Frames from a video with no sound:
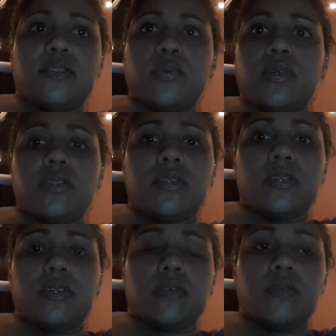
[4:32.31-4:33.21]
just want
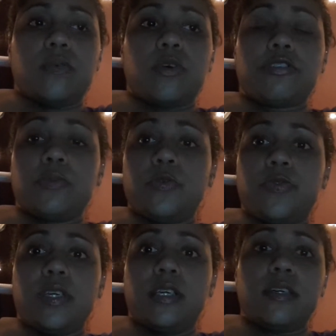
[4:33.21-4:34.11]
to watch a
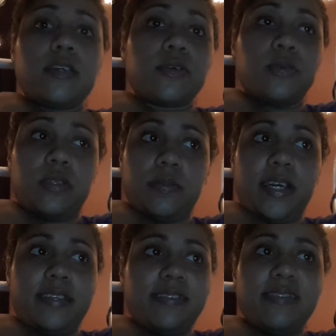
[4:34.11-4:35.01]
movie and go to
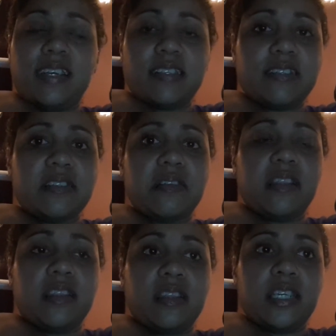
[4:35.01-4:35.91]
bed. That's
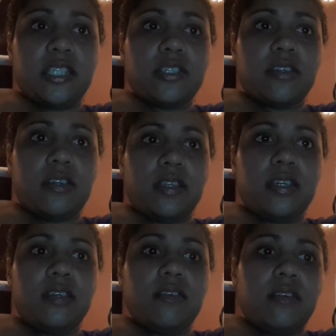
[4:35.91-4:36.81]

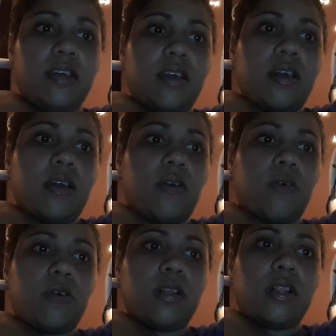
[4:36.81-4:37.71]
literally
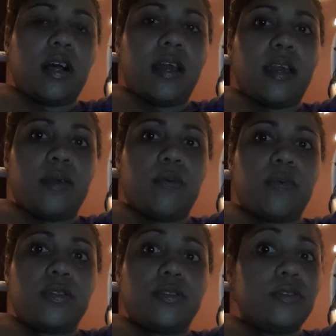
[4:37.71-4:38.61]
all I
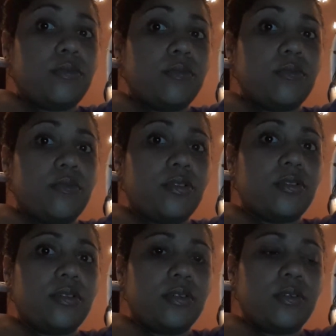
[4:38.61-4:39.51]
want to do.
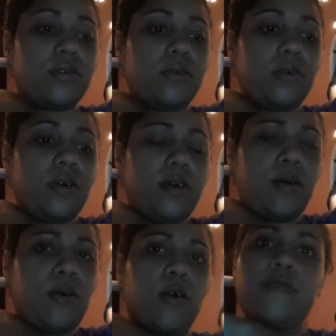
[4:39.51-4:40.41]
So
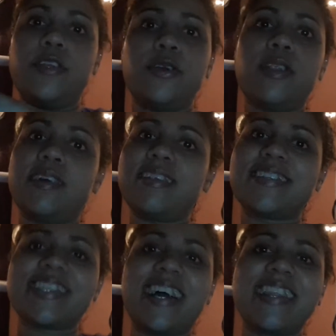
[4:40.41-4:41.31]
hopefully you'll
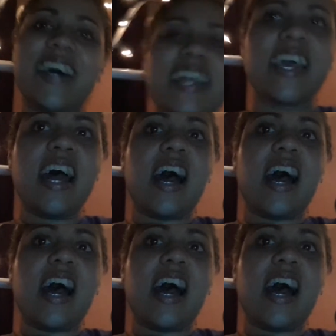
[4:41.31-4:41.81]
understand that.